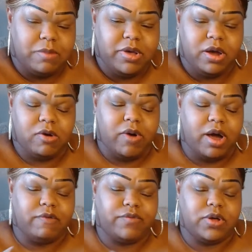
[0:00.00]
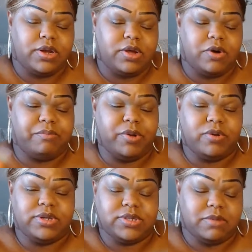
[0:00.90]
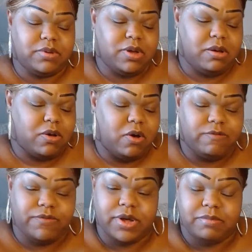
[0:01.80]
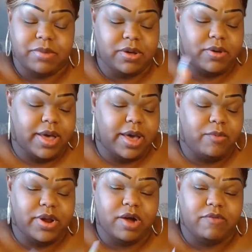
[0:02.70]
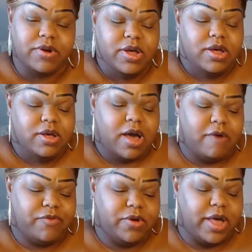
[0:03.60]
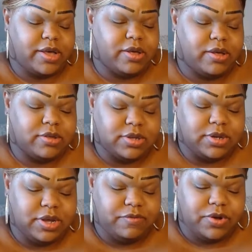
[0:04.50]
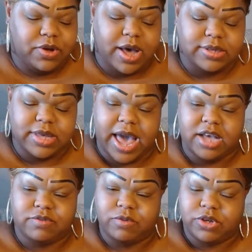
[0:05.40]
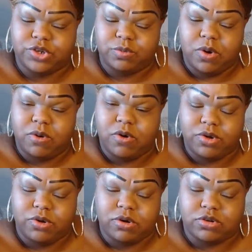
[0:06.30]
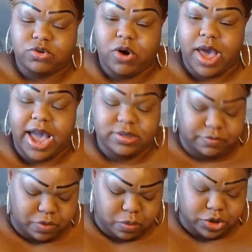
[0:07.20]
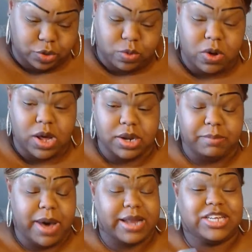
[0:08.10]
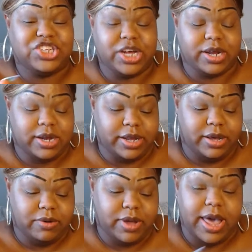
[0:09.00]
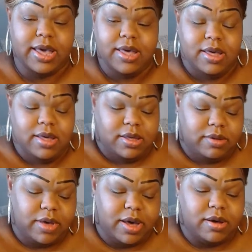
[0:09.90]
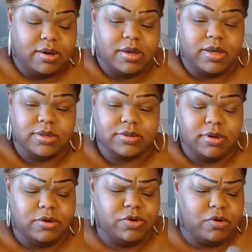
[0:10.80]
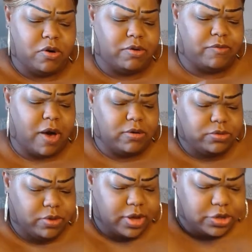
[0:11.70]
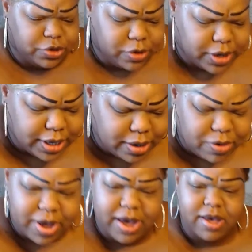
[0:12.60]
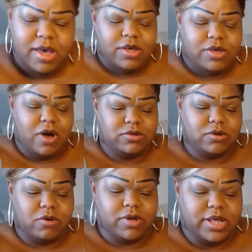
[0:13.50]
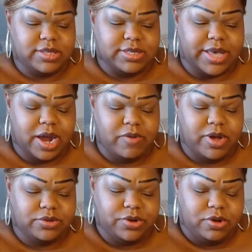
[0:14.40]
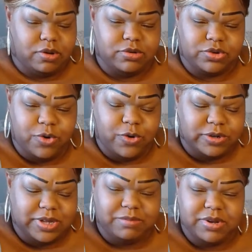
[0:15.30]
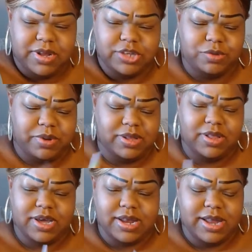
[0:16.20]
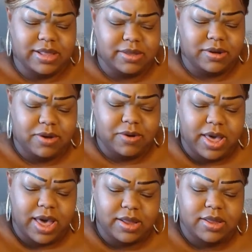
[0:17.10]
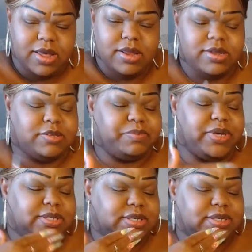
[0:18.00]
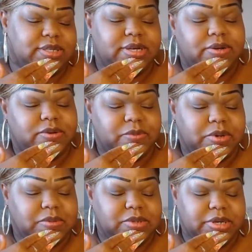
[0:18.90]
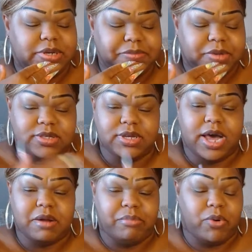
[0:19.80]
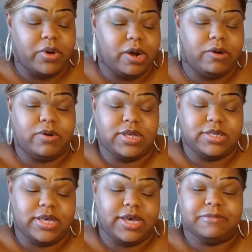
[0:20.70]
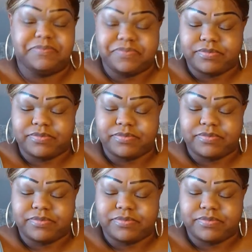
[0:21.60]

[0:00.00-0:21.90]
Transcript: I'm hearing crowdfunding or building something up, GoFundMe, okay, whatever. I feel like it's a need for you guys to ask for what you want, or you're gonna start asking for what you want unapologetically, okay? Yeah, because uh, you're going to also get your hunt. Okay, you're also going to get this Aries, or you're going to score something that you've been looking after. Okay, this business deal is what I'm saying because he got a bow and arrow in his hand.